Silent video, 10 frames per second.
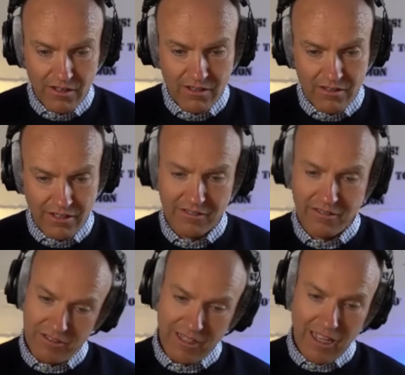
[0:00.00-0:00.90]
Like, the
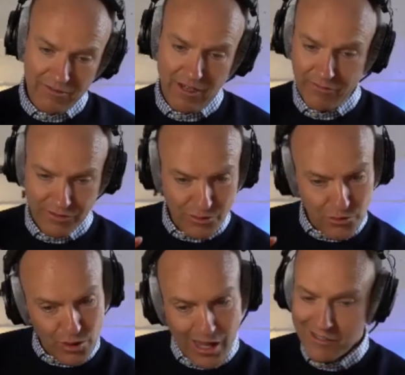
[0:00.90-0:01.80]
stack graph is a
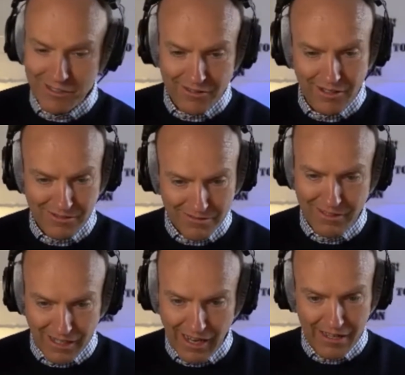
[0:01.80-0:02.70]
new asset that
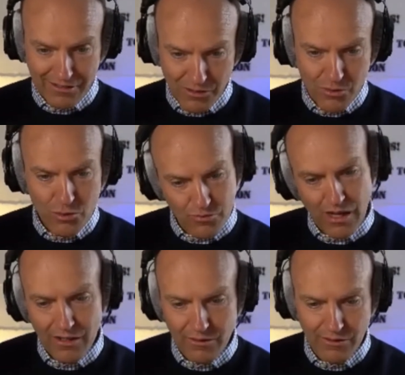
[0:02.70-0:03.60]
has a huge
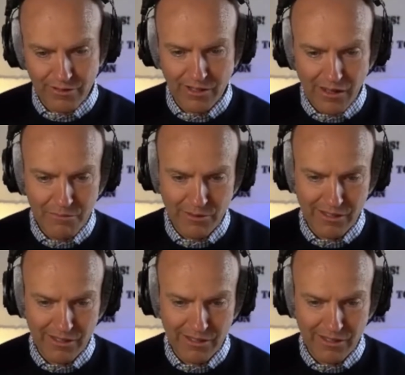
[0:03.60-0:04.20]
value of the company.